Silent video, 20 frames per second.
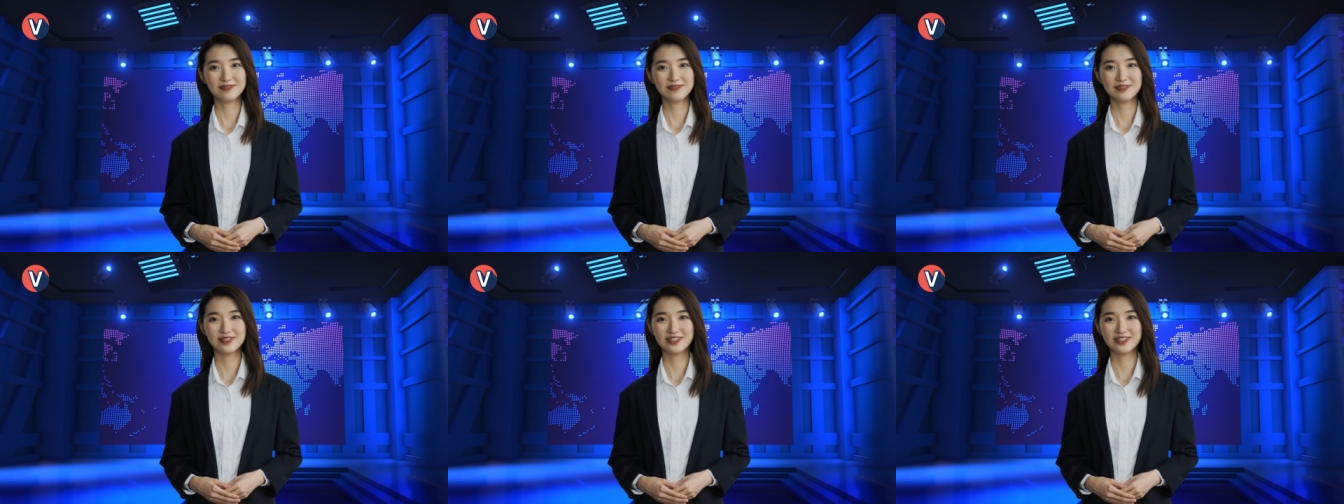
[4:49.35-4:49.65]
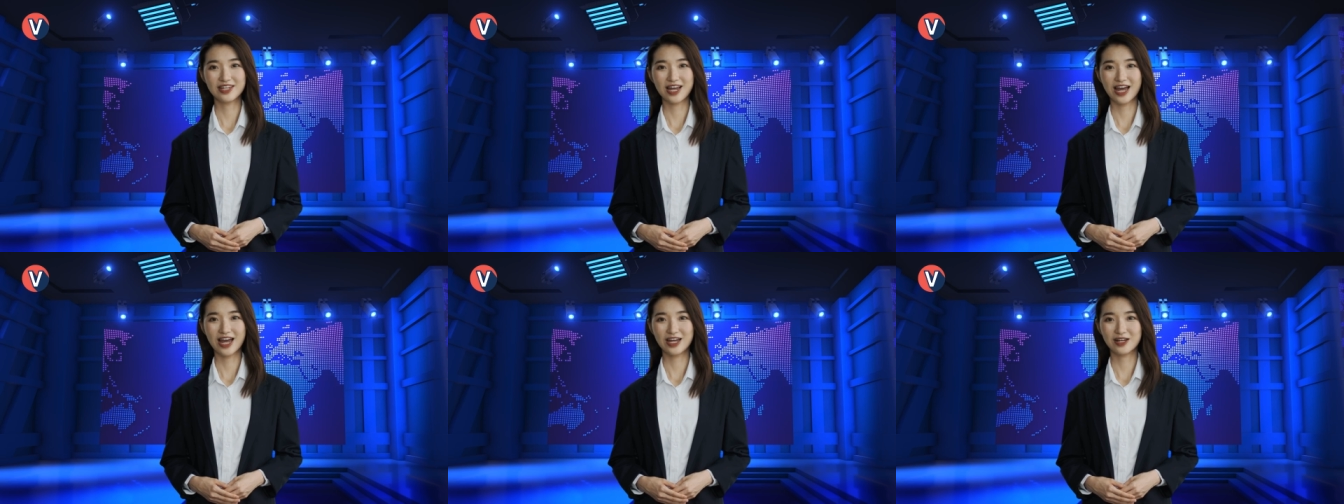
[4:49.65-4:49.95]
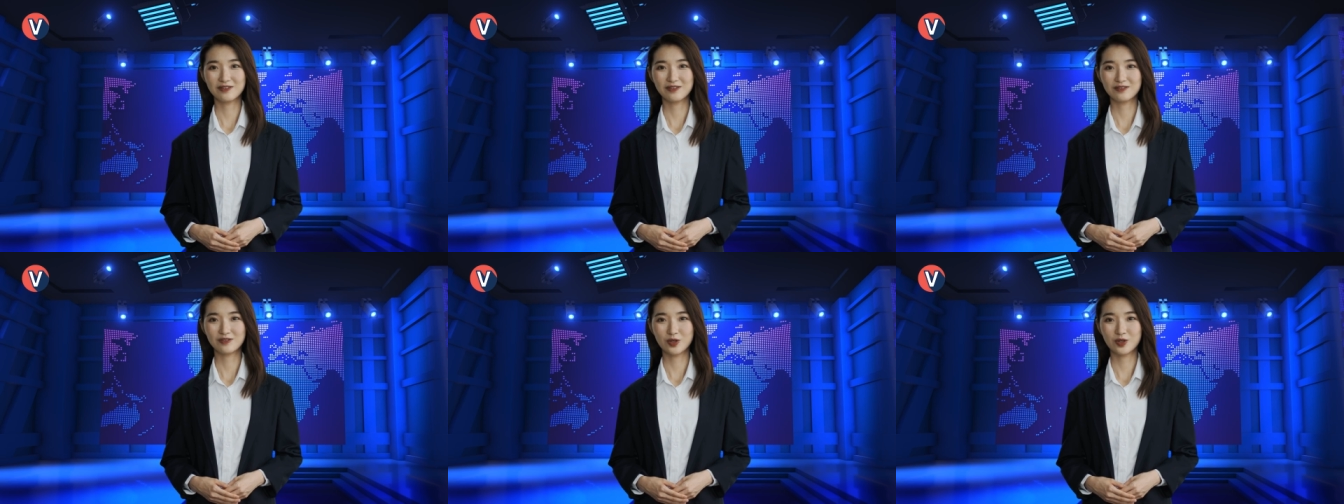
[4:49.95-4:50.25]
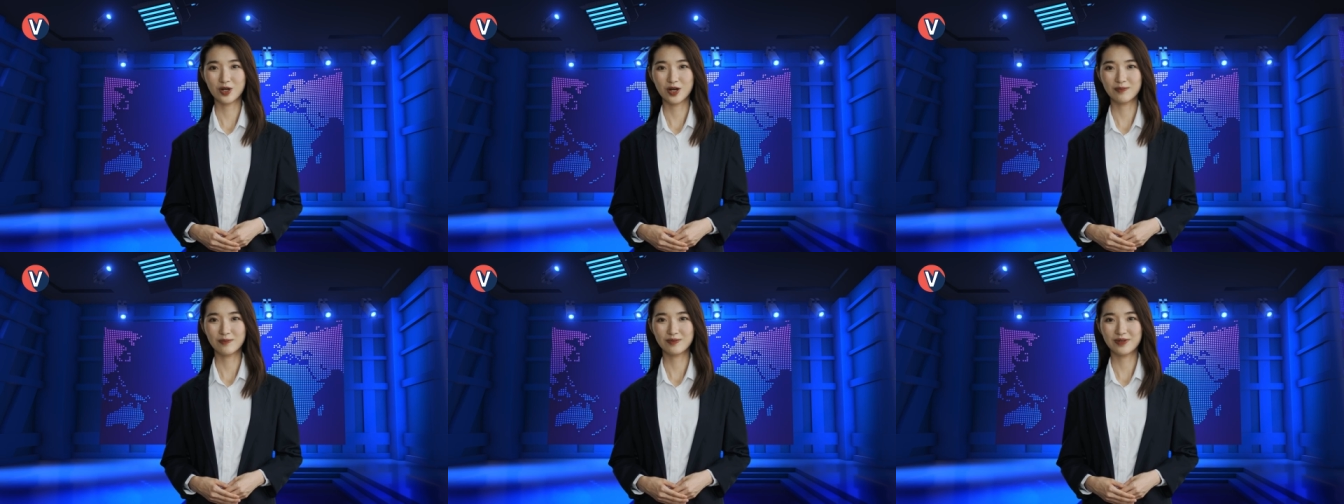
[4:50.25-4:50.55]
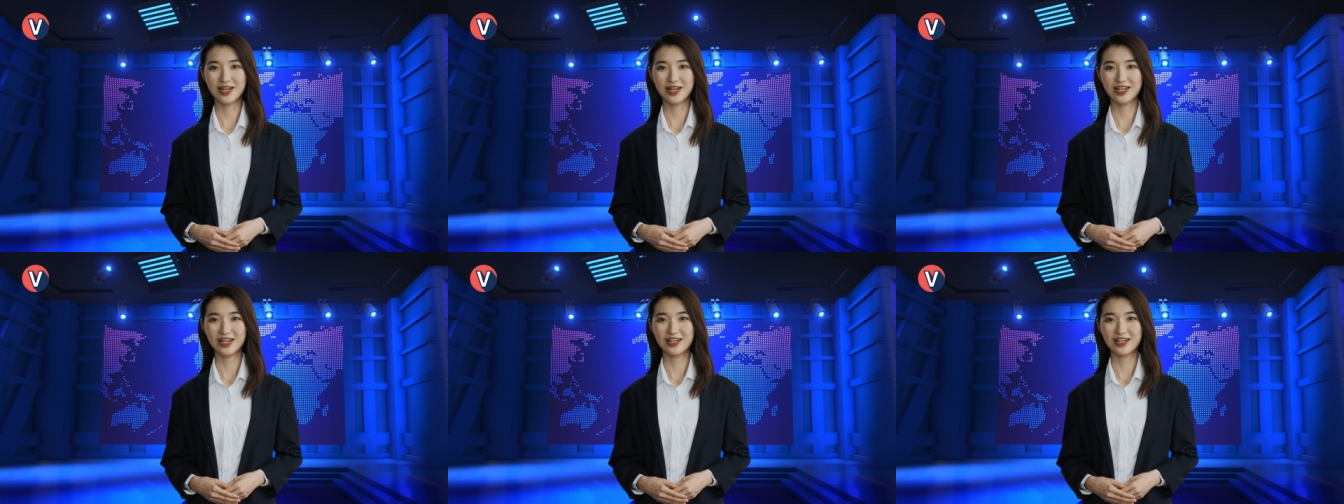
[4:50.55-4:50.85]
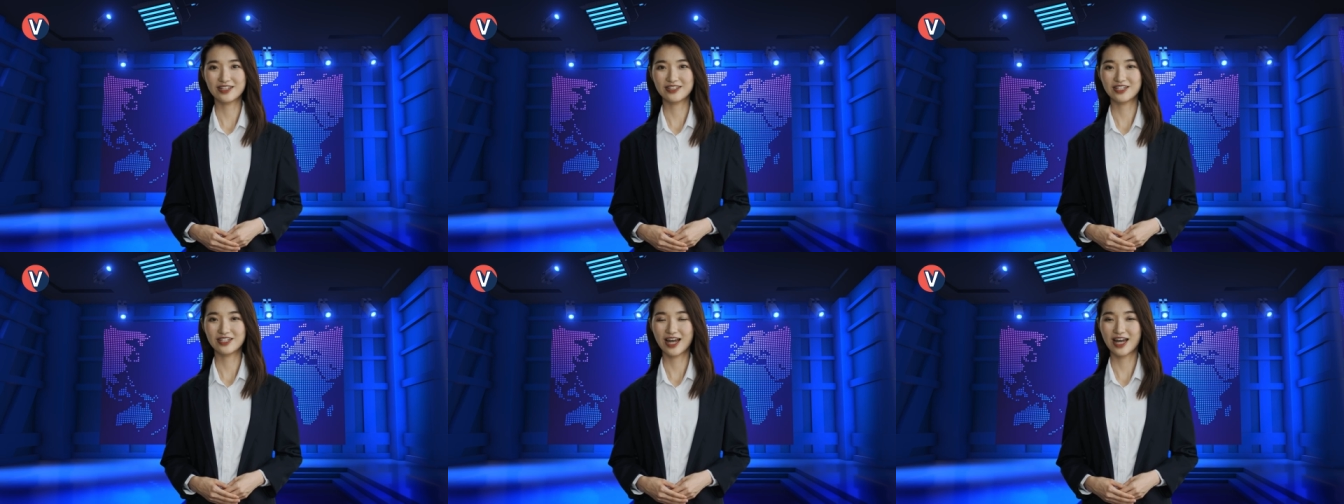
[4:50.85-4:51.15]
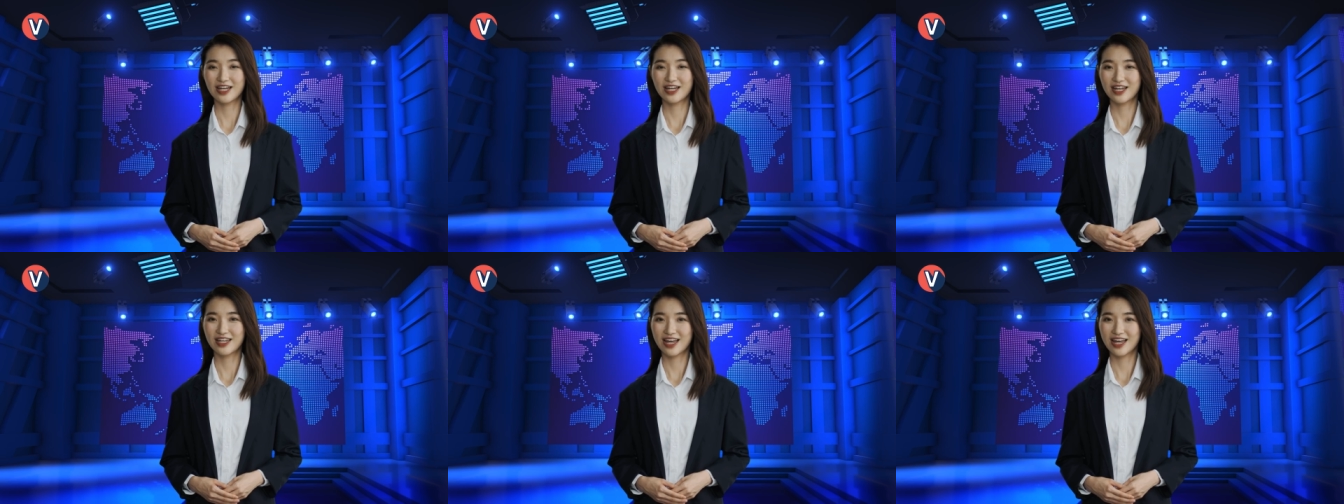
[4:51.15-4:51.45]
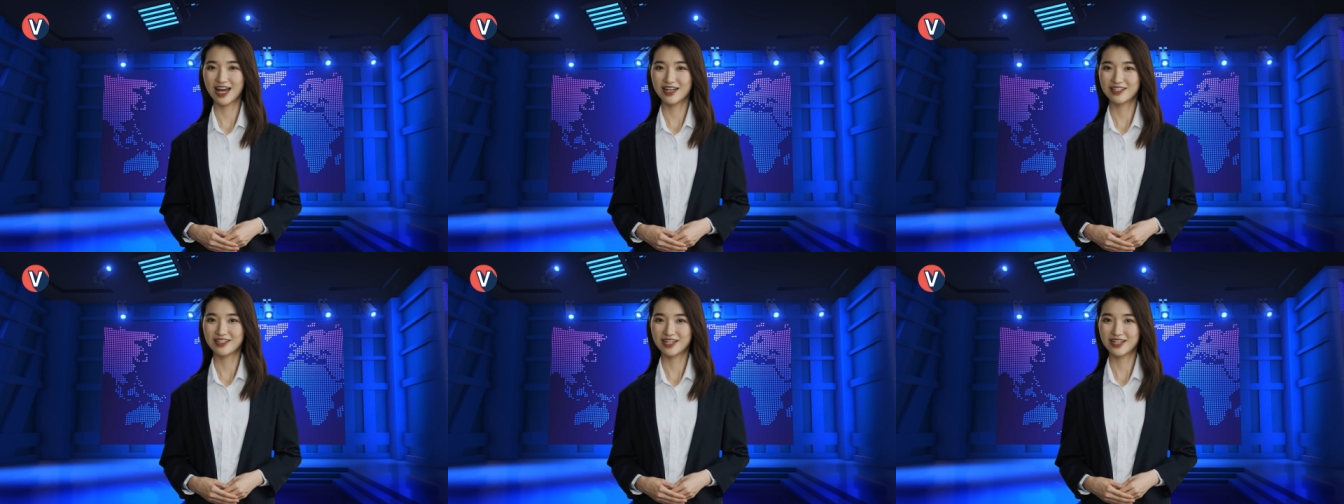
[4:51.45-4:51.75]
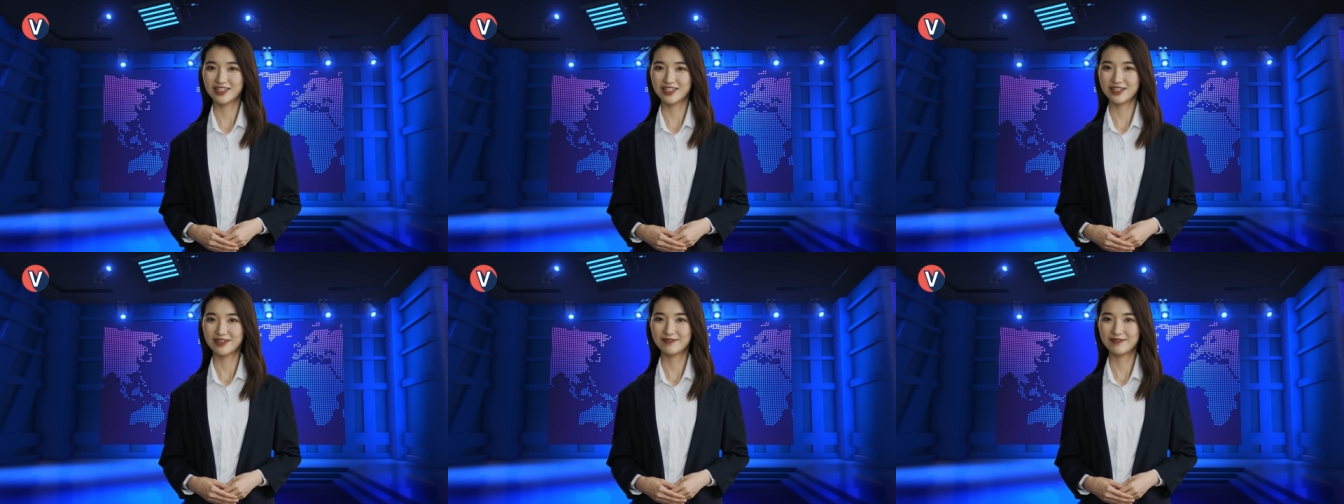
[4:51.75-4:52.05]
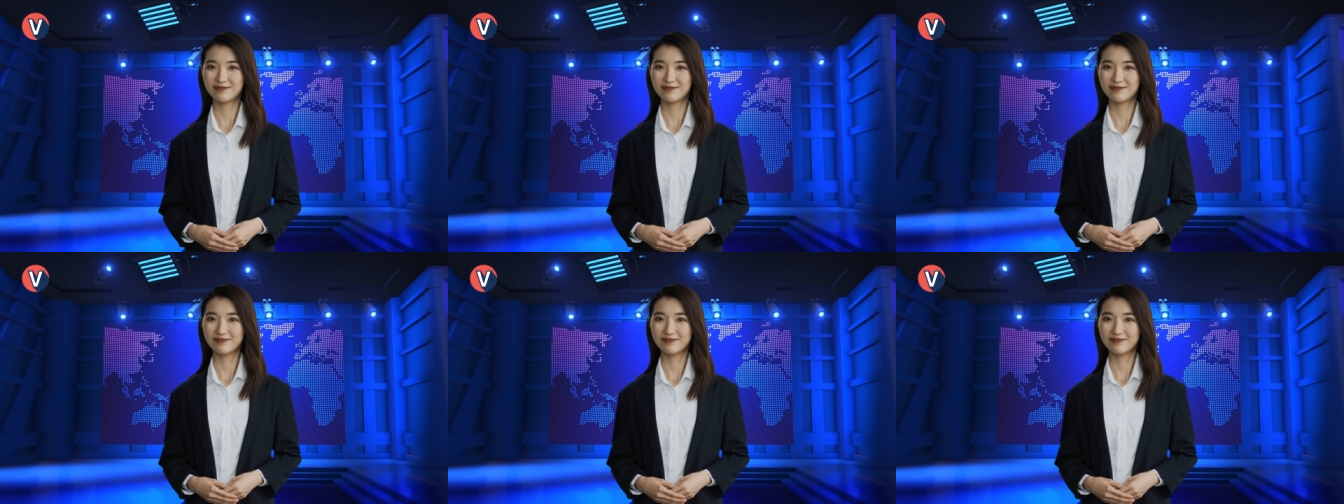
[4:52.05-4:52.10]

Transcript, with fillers: Stay informed, stay connected.